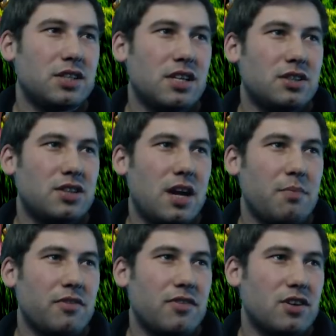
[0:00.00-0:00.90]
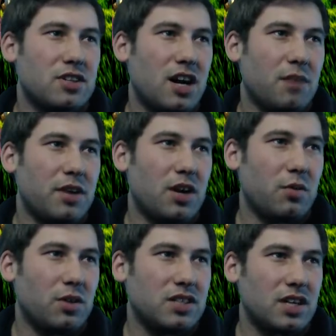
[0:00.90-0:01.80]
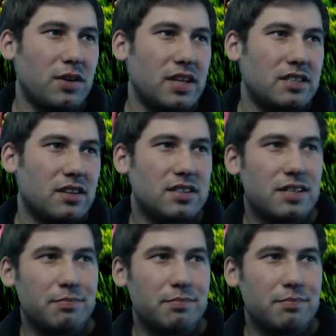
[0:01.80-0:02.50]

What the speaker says: gonna drop the first golem there once the queen starts